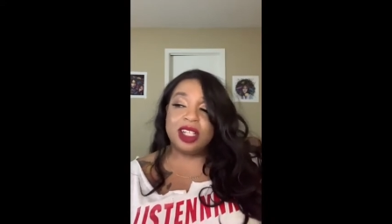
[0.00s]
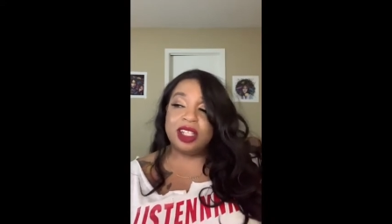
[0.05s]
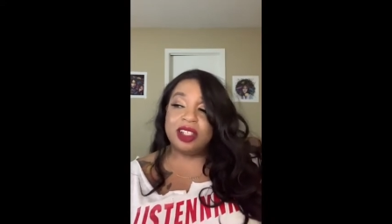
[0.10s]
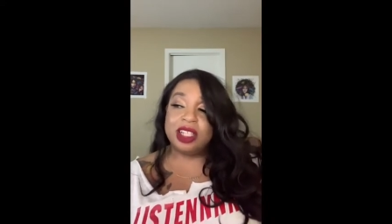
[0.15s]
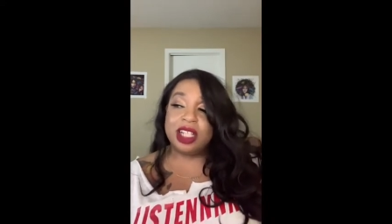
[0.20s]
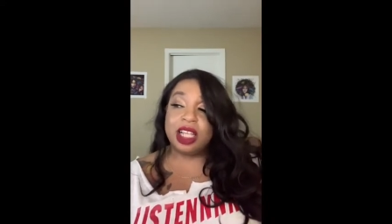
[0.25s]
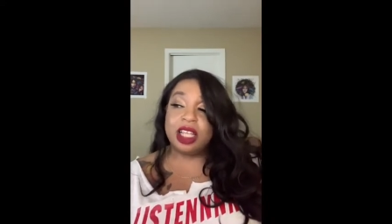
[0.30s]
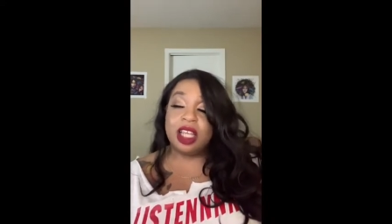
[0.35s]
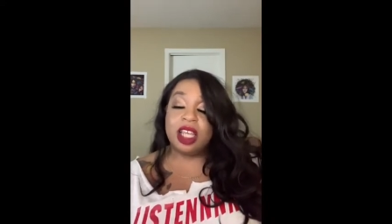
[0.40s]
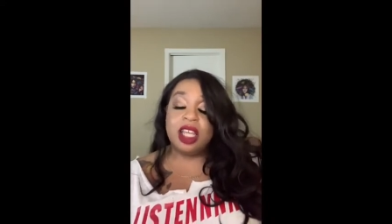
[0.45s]
He's
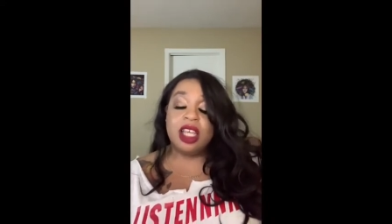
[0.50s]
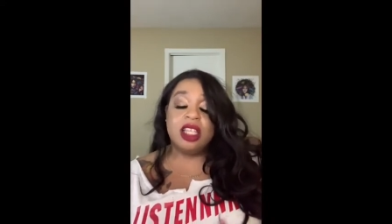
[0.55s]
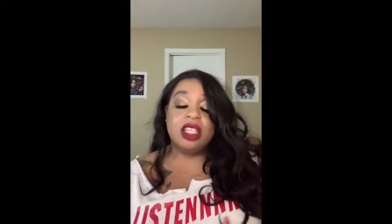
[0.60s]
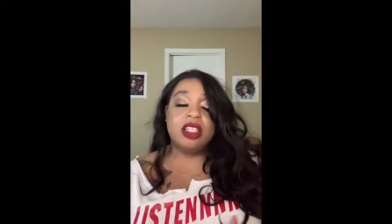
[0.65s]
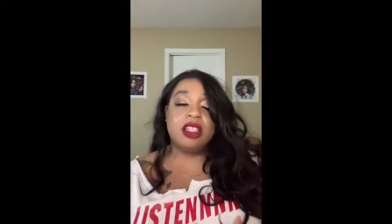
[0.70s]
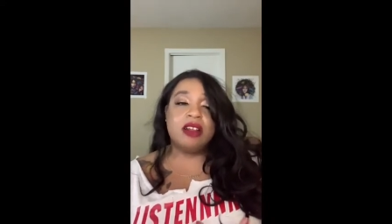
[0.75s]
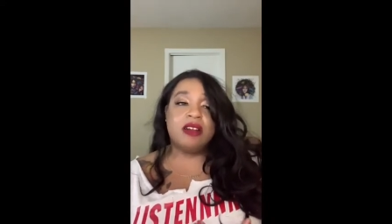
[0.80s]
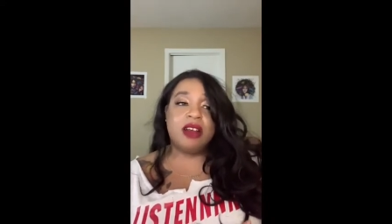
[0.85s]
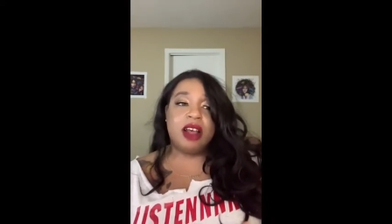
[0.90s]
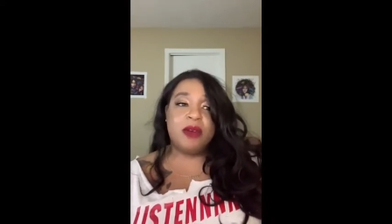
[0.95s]
like,
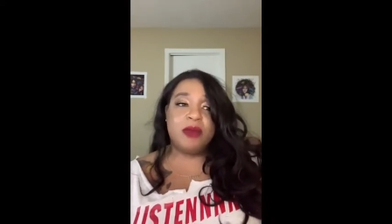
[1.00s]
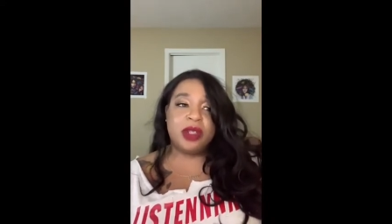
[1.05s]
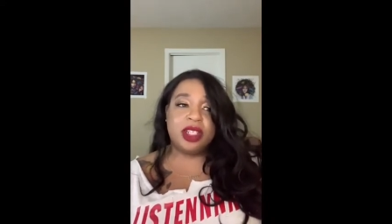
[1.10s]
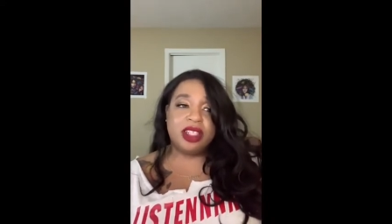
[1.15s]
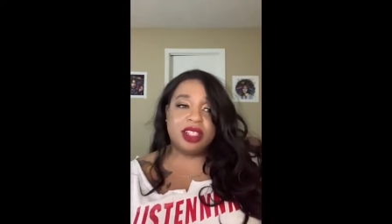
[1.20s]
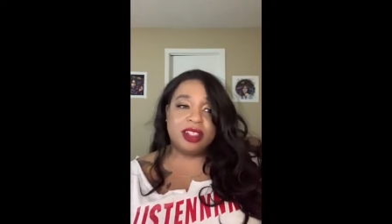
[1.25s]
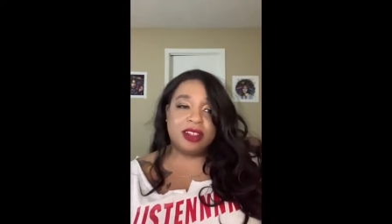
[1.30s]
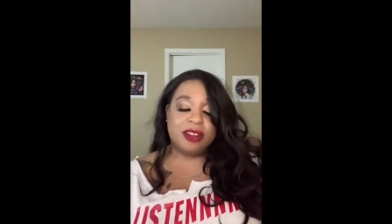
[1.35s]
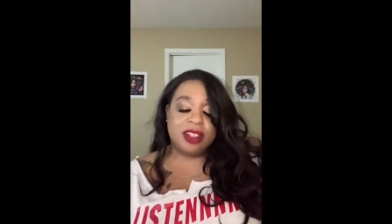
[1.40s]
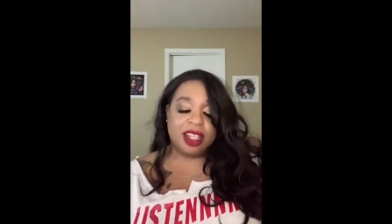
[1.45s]
so how much
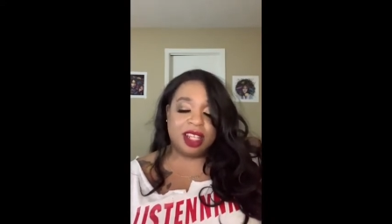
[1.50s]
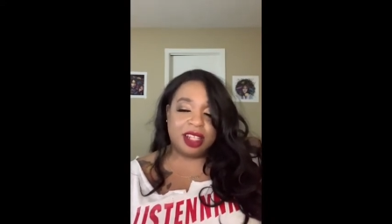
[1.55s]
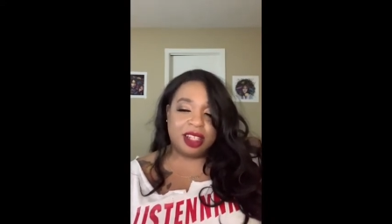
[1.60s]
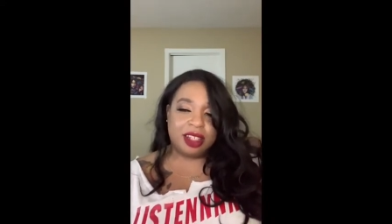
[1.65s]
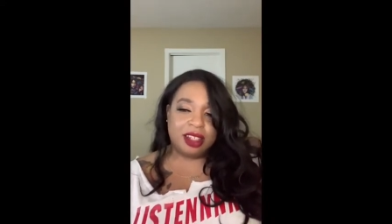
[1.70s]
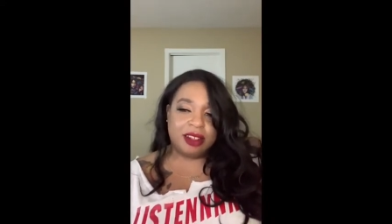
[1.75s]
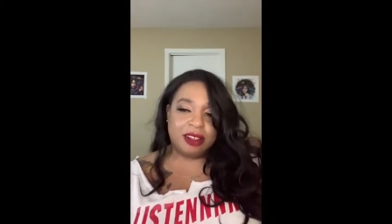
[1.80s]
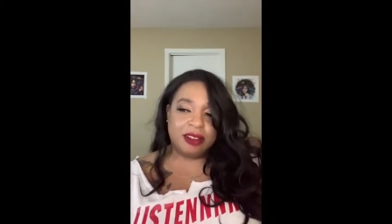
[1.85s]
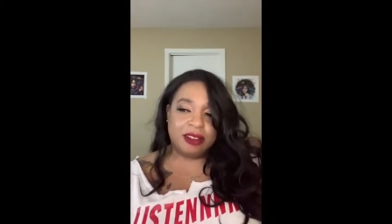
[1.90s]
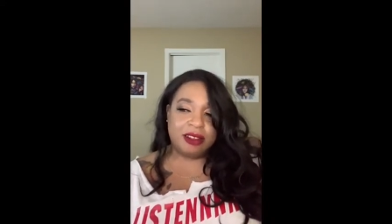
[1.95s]
is going to
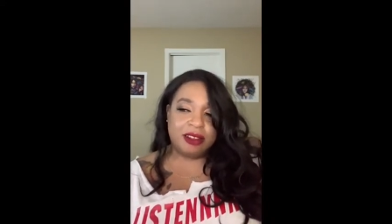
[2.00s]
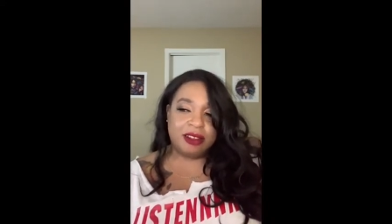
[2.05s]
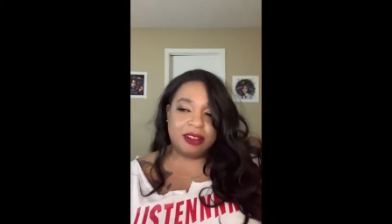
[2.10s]
take you